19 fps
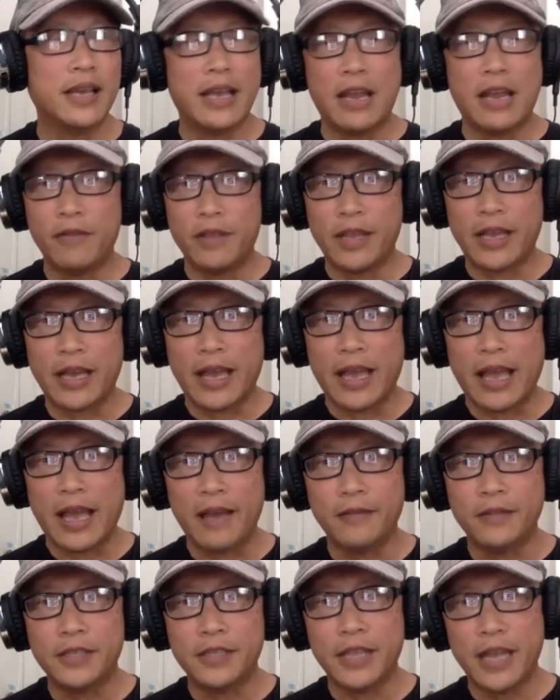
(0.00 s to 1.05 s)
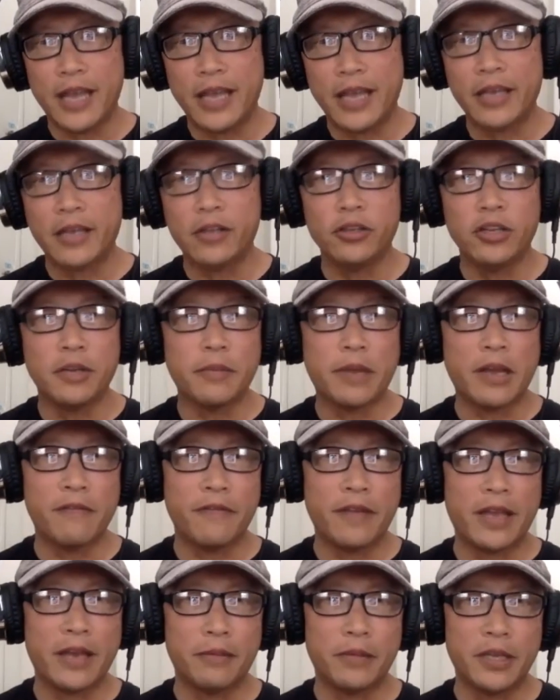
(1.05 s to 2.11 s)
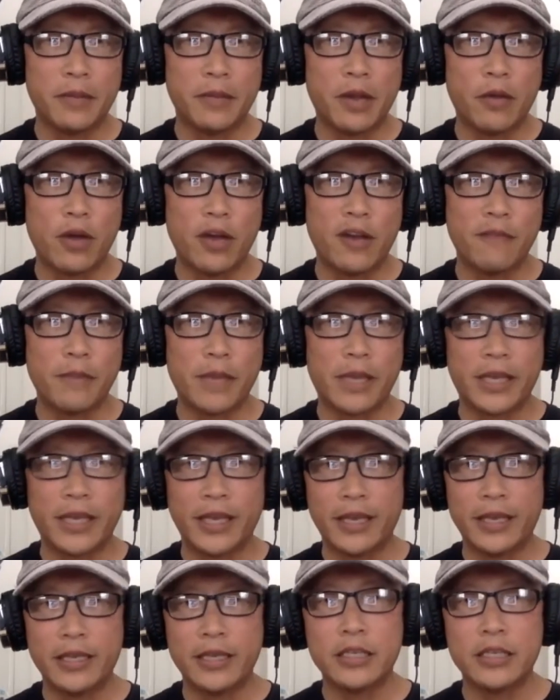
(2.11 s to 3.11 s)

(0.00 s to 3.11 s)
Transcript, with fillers: everything I have today, including my family, my wife, my kid,